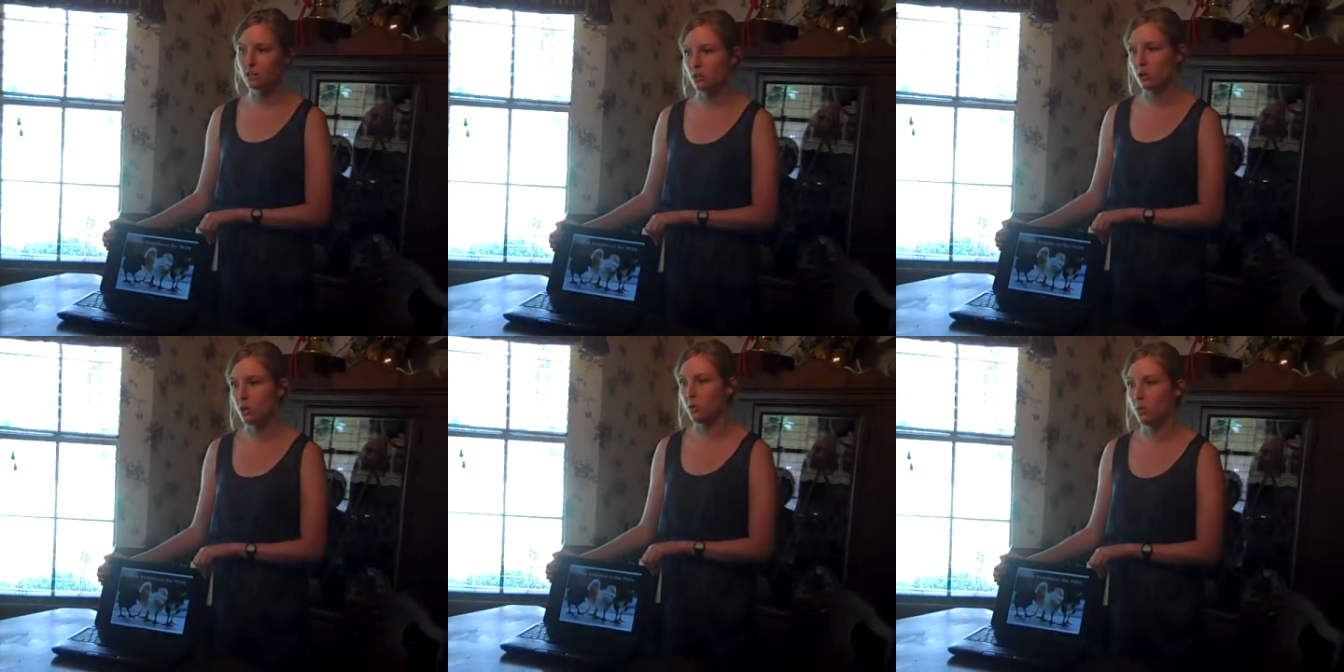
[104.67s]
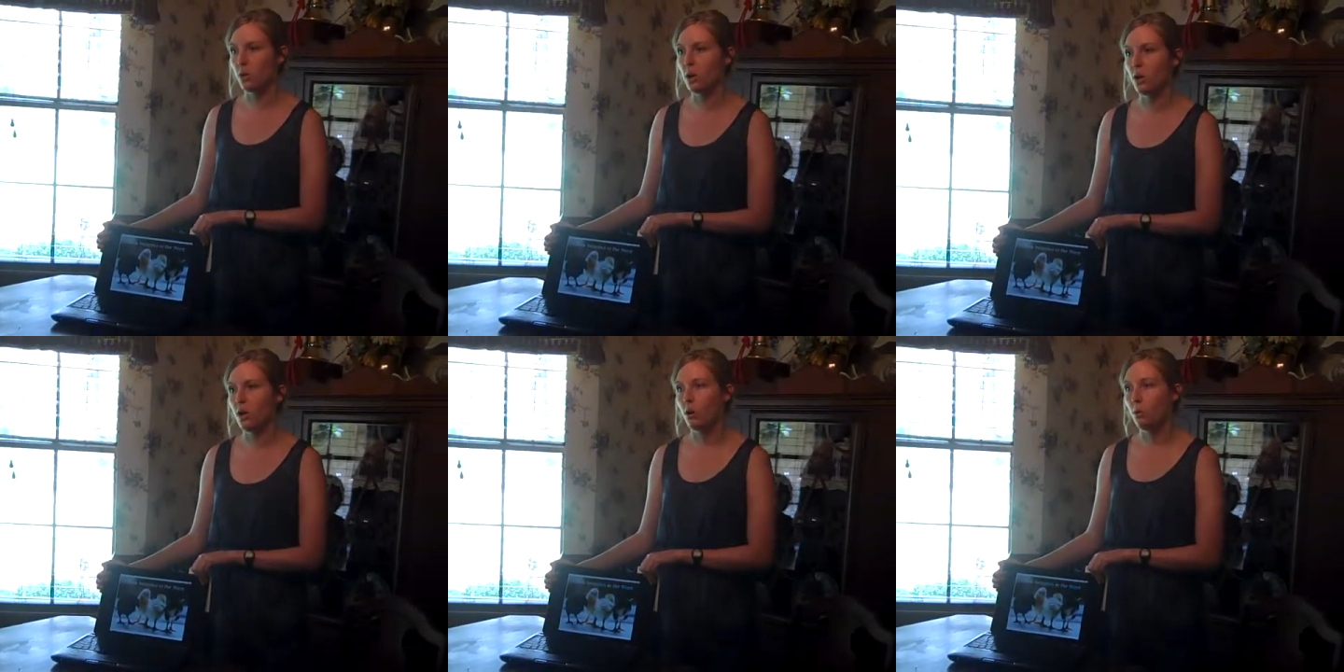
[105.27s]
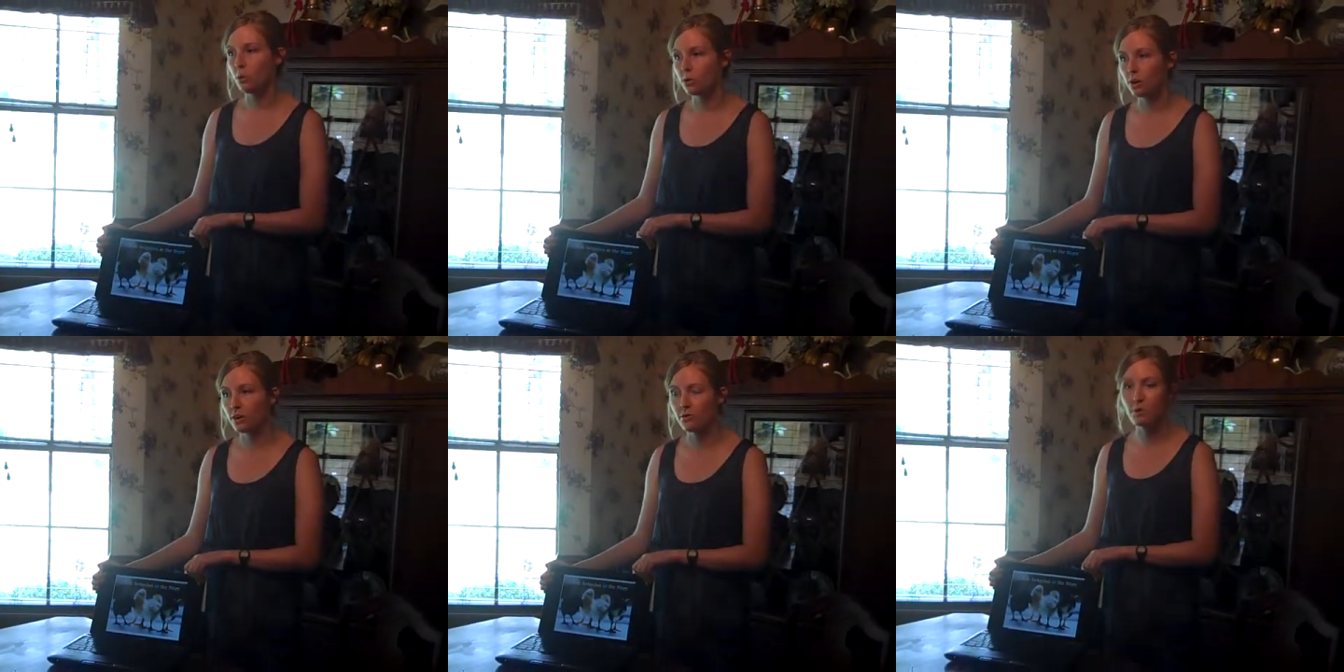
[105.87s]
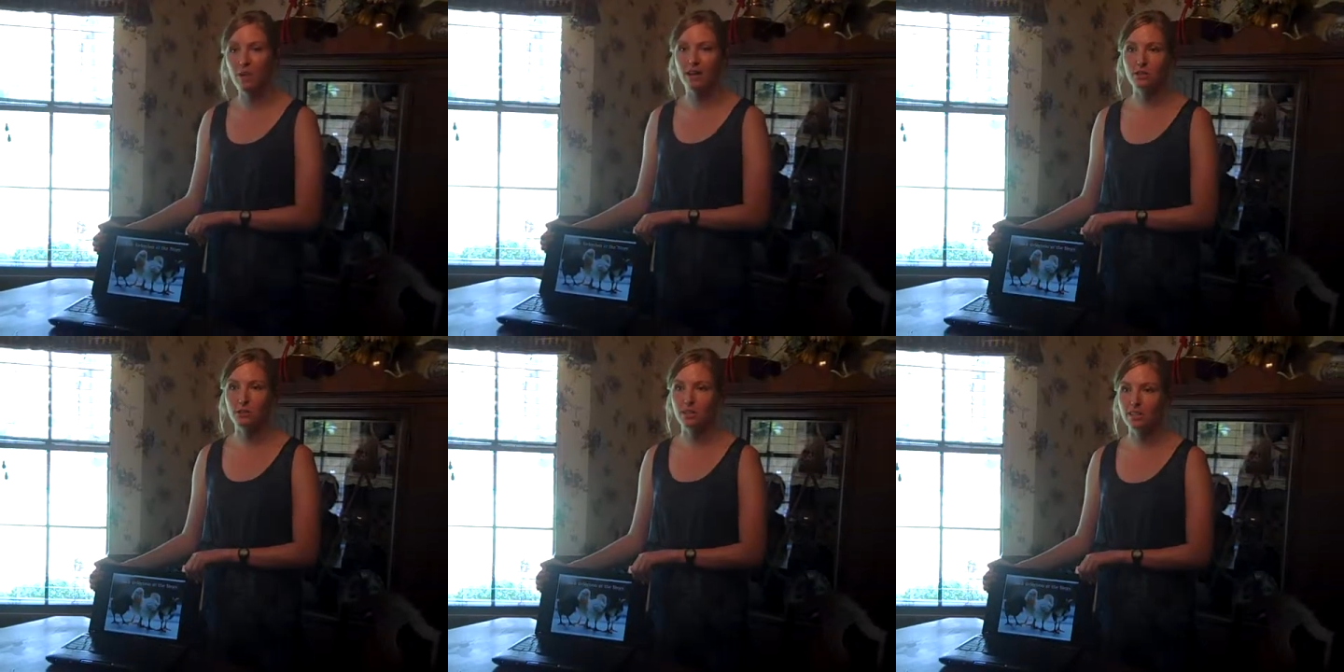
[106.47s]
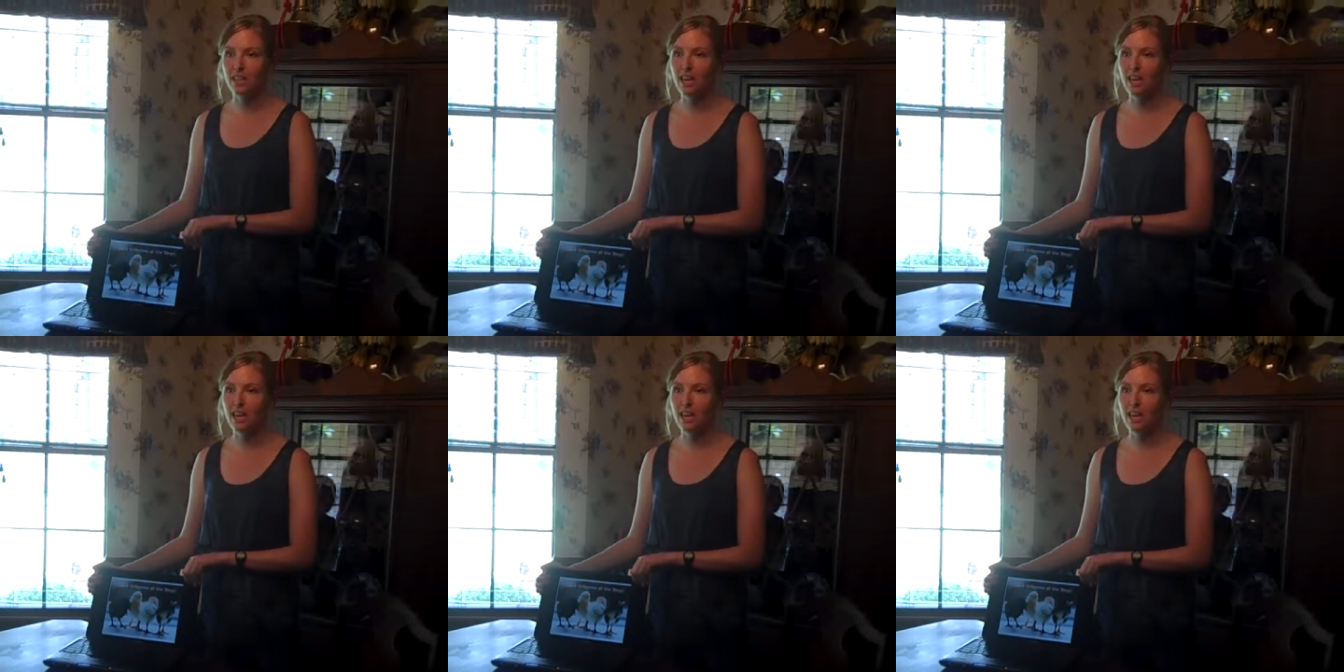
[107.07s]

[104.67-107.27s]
So order a few extras